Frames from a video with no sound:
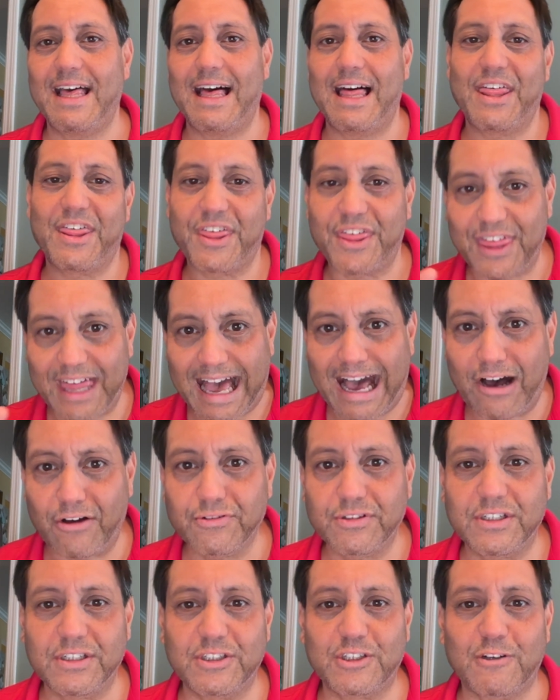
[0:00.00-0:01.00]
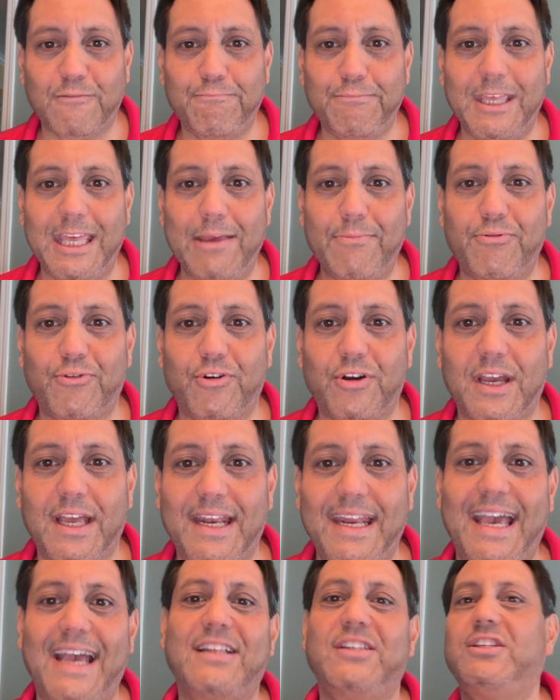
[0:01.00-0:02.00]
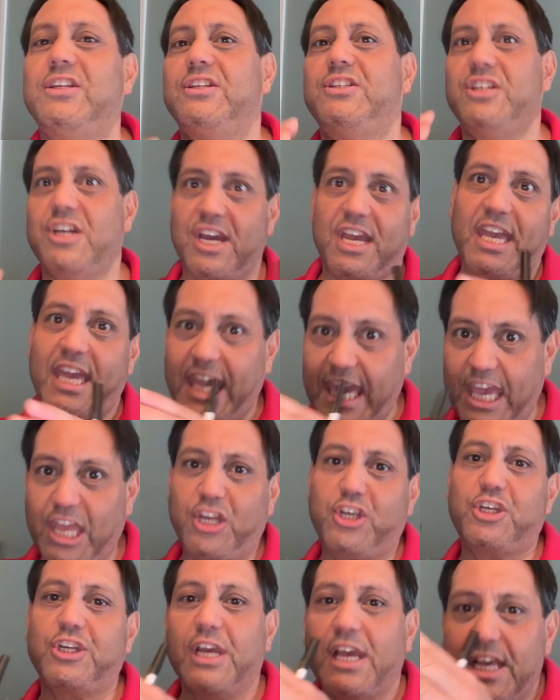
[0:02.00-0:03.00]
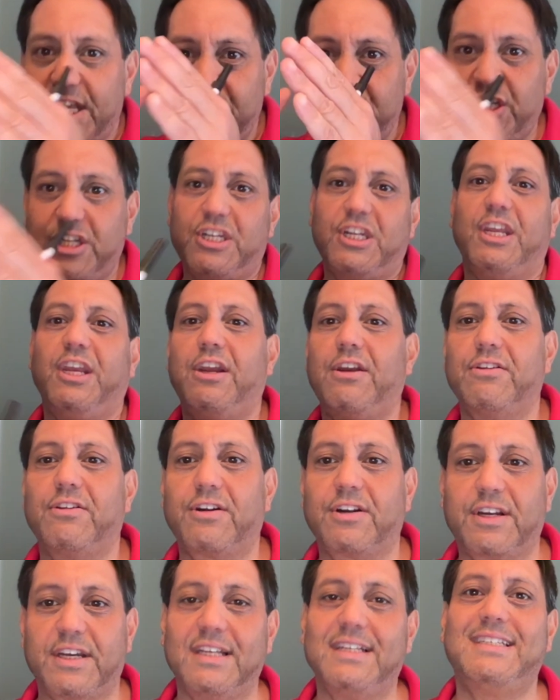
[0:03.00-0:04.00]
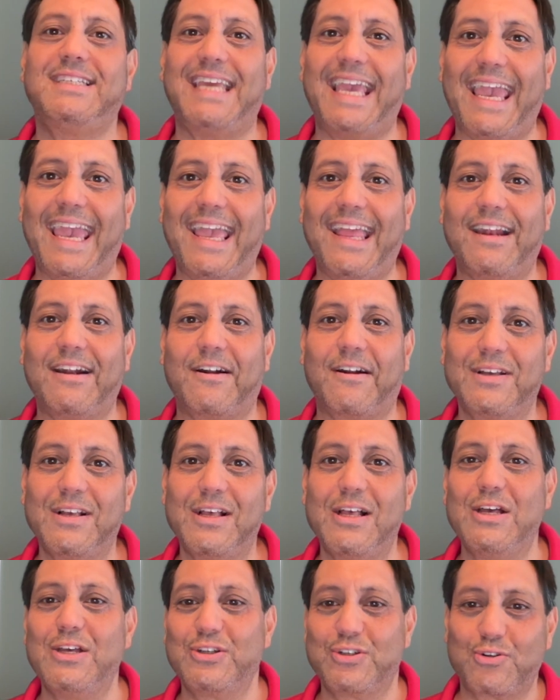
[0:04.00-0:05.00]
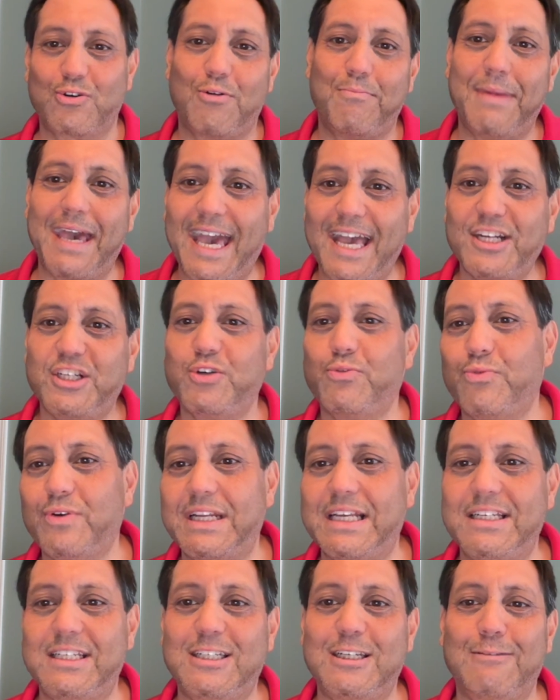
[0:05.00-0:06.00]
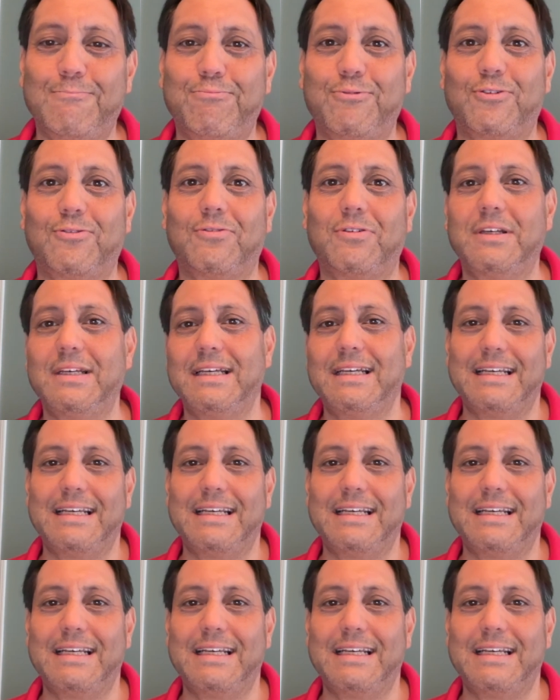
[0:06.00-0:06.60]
thousands of people connected to each singular container. So imagine what a simple